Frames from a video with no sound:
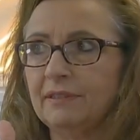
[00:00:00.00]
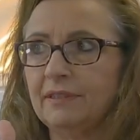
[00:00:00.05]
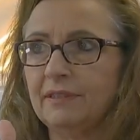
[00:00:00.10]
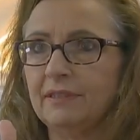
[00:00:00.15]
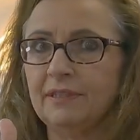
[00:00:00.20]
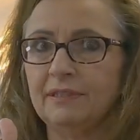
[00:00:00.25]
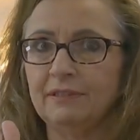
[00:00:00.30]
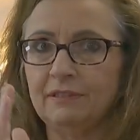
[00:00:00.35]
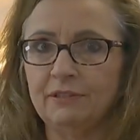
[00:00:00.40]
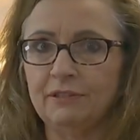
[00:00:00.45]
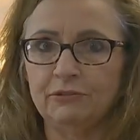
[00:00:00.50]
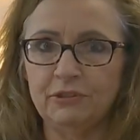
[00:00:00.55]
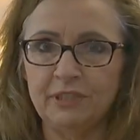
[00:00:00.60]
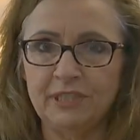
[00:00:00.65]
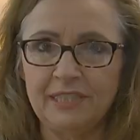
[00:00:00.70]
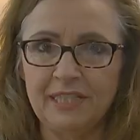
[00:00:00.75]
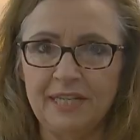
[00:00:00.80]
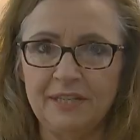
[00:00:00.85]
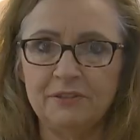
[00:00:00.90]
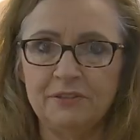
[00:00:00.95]
industry
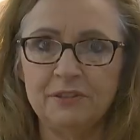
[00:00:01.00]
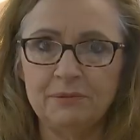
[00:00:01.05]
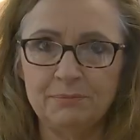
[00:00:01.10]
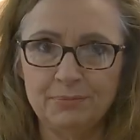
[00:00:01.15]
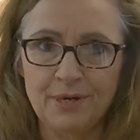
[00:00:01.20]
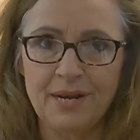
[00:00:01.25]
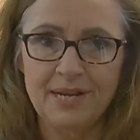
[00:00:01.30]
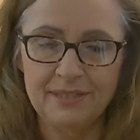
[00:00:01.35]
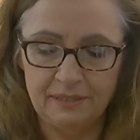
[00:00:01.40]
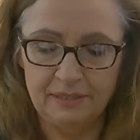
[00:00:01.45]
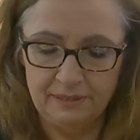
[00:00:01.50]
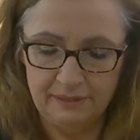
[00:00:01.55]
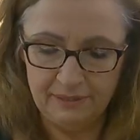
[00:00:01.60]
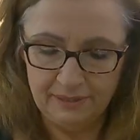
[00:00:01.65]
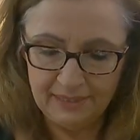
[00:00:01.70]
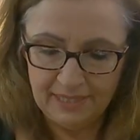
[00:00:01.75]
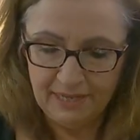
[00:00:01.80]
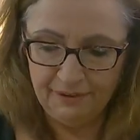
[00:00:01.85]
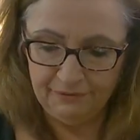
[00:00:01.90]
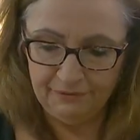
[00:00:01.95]
standard practice,
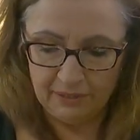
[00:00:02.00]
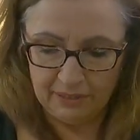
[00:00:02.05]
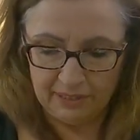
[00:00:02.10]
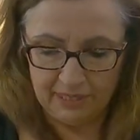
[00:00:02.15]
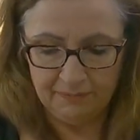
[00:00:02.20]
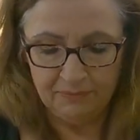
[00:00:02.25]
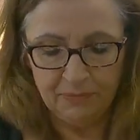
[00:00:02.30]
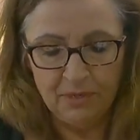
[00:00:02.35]
definitely.